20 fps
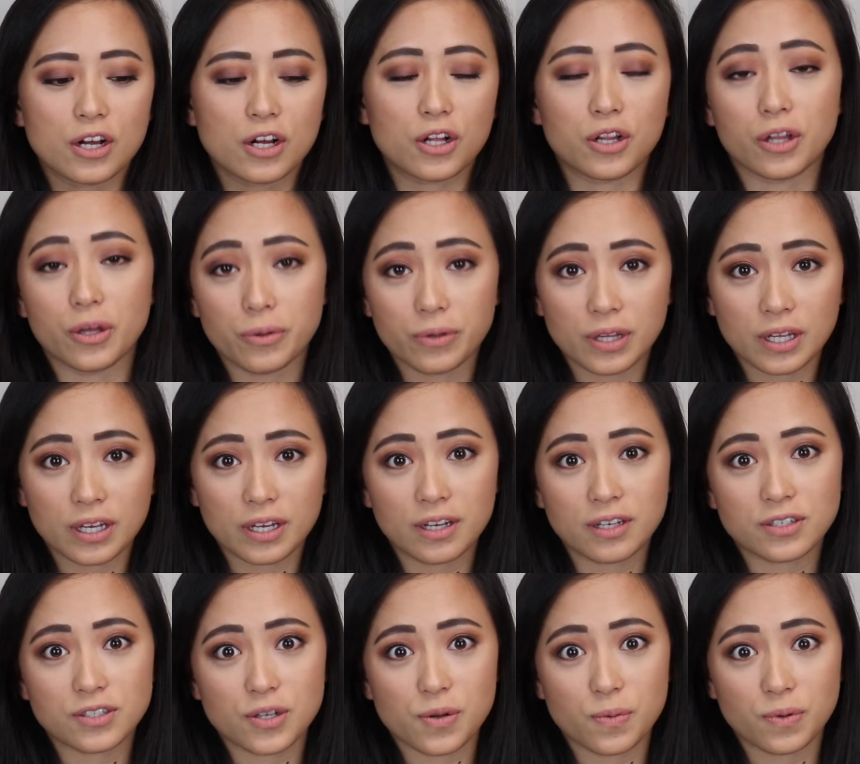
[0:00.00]
clothing,
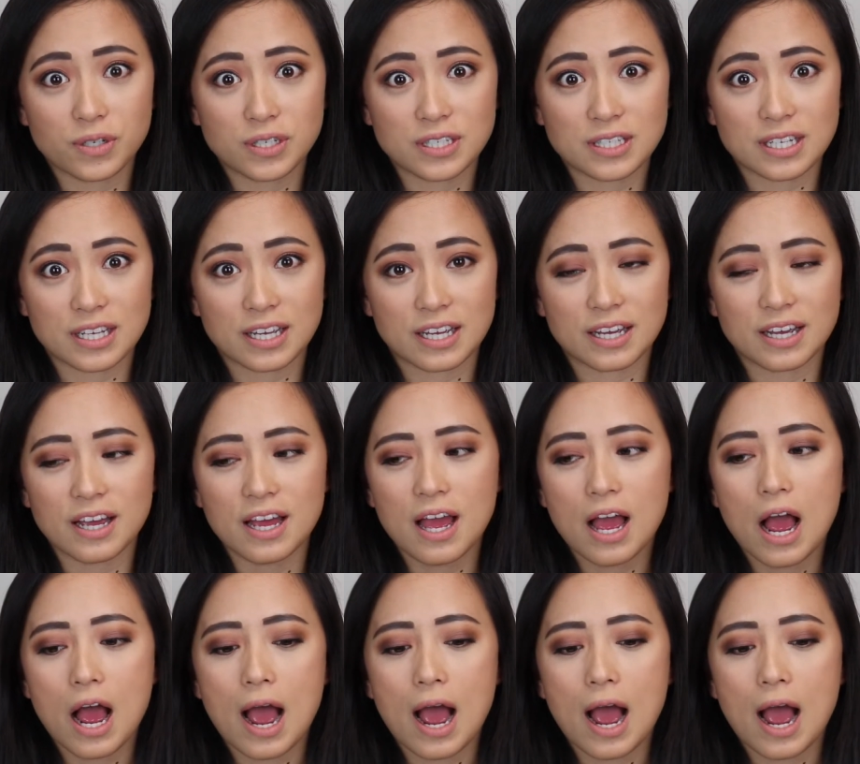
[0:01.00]
so we'll see.